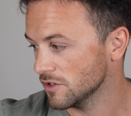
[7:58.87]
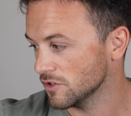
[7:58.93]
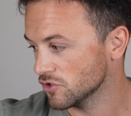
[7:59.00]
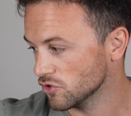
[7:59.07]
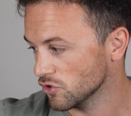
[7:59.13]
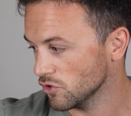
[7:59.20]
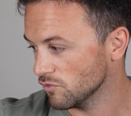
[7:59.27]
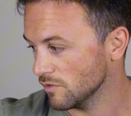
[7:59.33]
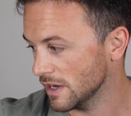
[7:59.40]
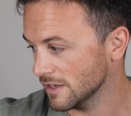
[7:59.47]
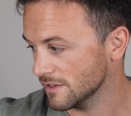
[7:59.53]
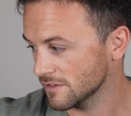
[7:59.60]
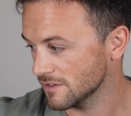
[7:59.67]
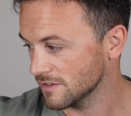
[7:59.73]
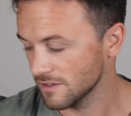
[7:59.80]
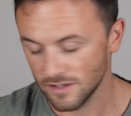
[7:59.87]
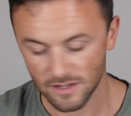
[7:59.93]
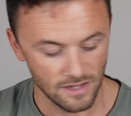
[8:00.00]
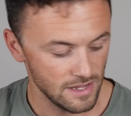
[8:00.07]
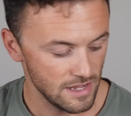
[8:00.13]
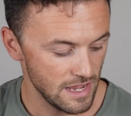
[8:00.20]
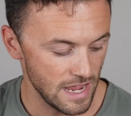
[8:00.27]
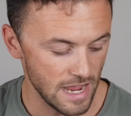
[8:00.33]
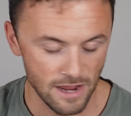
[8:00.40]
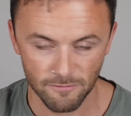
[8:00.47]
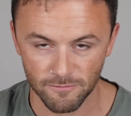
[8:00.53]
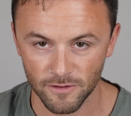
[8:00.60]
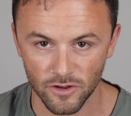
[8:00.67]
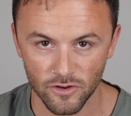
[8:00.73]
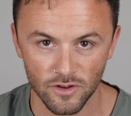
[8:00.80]
Short rest,
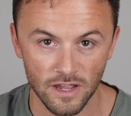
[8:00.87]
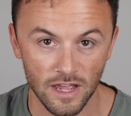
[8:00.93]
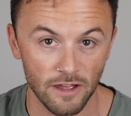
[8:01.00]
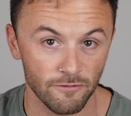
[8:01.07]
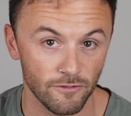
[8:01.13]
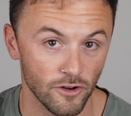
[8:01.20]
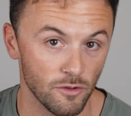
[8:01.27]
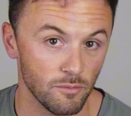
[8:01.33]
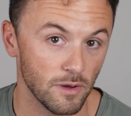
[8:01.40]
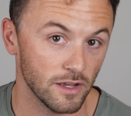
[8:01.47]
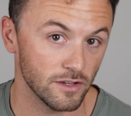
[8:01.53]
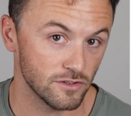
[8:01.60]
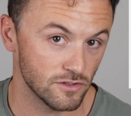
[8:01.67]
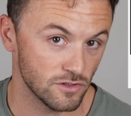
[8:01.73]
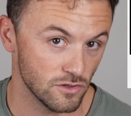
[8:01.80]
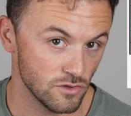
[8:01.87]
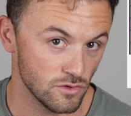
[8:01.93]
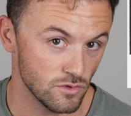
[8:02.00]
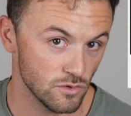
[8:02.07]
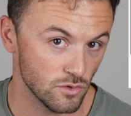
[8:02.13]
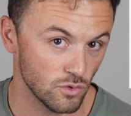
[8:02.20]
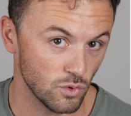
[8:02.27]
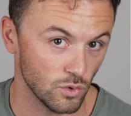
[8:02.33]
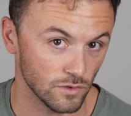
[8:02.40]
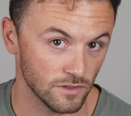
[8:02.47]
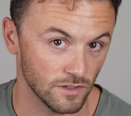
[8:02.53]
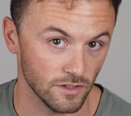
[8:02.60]
8th note, followed by 2 quarter